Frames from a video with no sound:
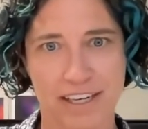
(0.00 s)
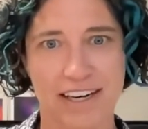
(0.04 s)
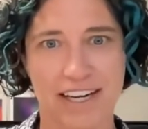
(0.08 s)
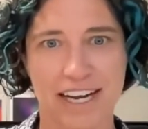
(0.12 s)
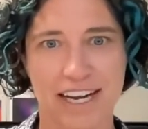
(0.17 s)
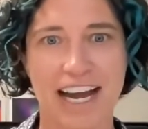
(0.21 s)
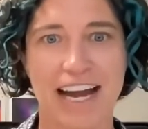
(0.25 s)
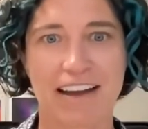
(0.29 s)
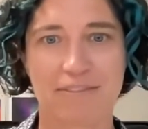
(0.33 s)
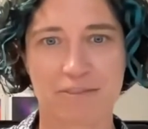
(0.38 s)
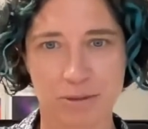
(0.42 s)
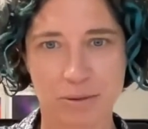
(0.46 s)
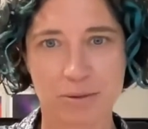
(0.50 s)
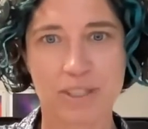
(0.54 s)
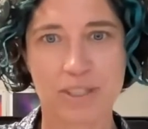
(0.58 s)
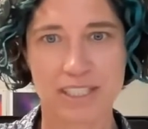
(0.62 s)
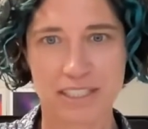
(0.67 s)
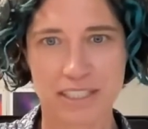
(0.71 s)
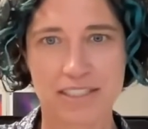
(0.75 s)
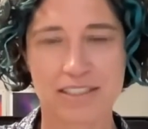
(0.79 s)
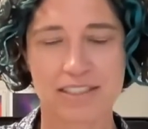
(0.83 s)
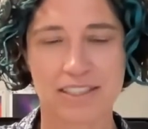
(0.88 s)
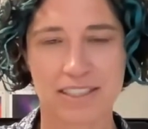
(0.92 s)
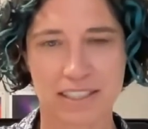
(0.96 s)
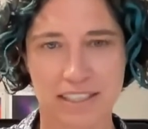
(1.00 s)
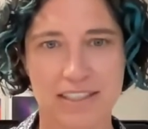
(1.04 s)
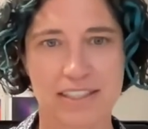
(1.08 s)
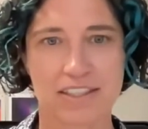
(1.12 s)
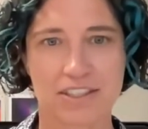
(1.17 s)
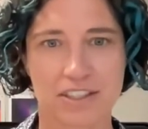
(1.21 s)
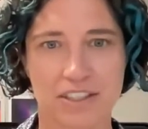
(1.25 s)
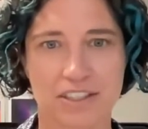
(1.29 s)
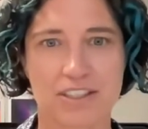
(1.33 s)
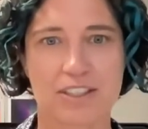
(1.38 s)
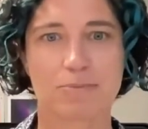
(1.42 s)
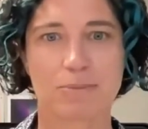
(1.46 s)
Like, have you listened to
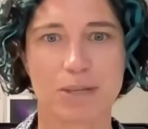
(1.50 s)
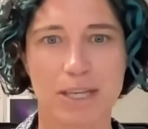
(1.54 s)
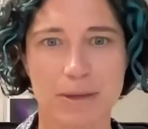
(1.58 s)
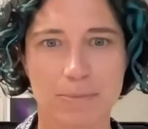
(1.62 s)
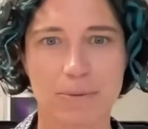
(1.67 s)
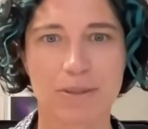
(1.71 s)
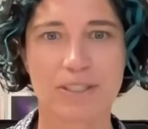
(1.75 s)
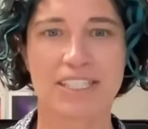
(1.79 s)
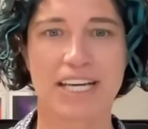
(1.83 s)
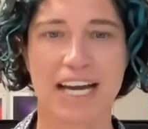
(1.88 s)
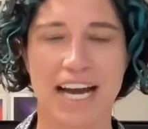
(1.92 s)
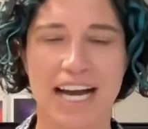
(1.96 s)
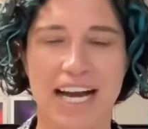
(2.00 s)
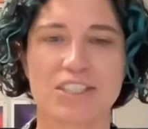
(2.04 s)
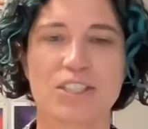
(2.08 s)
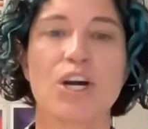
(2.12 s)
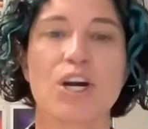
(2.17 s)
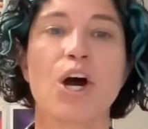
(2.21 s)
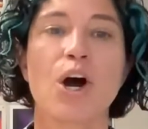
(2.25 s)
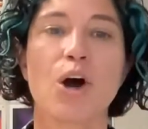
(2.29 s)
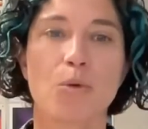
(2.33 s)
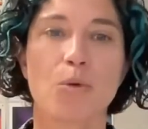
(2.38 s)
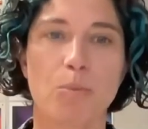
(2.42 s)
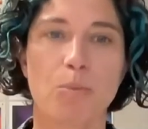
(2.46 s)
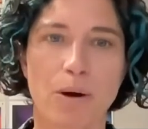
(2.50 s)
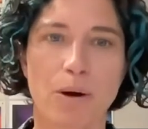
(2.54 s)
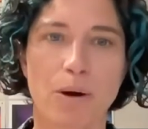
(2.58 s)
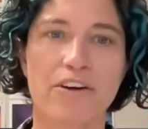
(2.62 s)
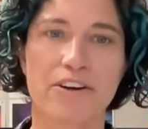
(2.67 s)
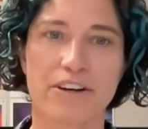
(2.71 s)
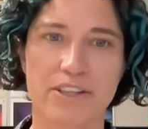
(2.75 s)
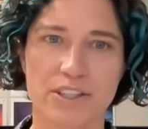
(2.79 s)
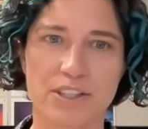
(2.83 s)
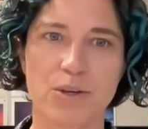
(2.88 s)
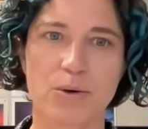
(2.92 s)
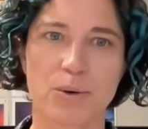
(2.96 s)
indigenous people to ask whether
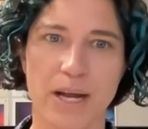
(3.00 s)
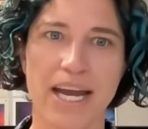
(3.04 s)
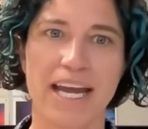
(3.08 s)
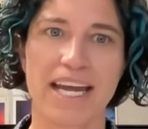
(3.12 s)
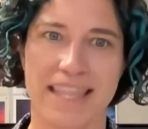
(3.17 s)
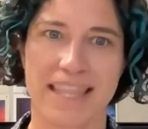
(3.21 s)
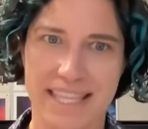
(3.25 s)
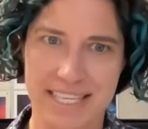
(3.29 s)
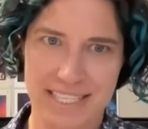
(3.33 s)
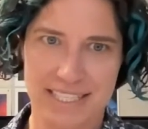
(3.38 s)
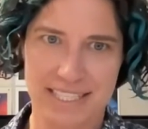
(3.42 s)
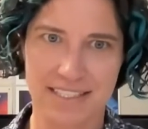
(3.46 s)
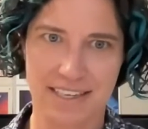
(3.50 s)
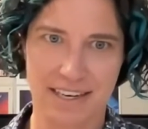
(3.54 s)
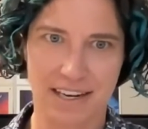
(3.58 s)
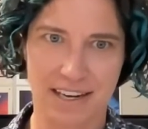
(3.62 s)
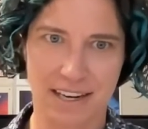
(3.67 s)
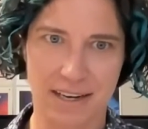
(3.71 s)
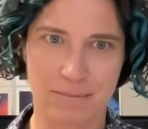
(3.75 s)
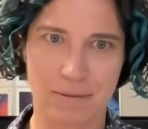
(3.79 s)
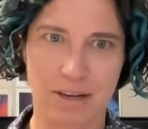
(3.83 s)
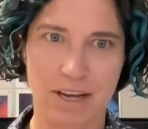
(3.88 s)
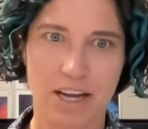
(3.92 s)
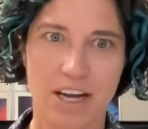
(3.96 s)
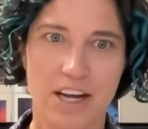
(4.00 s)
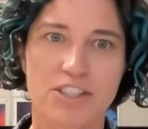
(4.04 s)
it's okay this time?